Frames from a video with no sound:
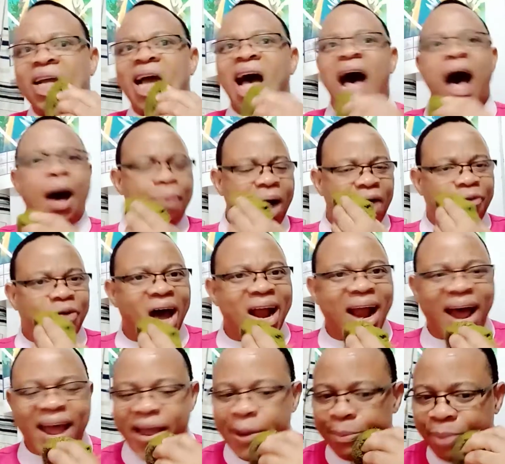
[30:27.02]
Abba,
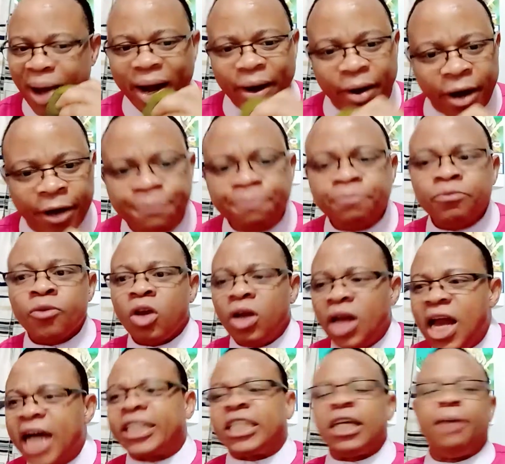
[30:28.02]
Father, Emmanuel,
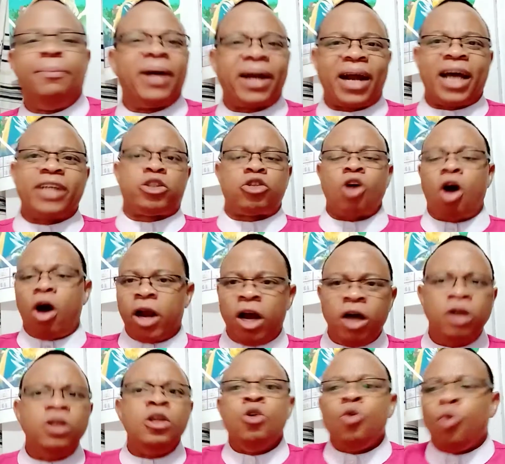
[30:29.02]
let it be restored.
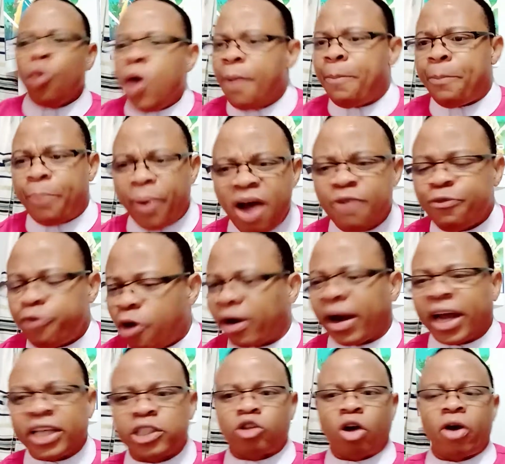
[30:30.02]
We pray for
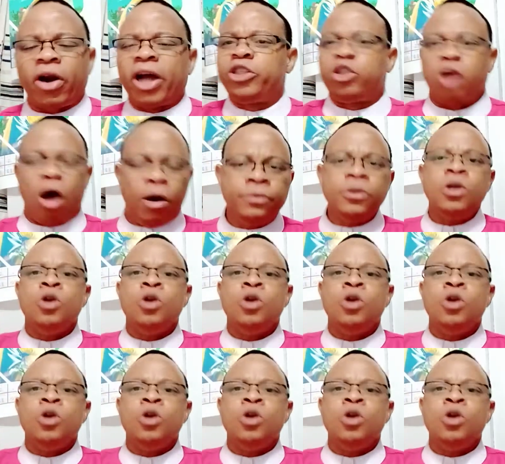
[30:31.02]
restoration.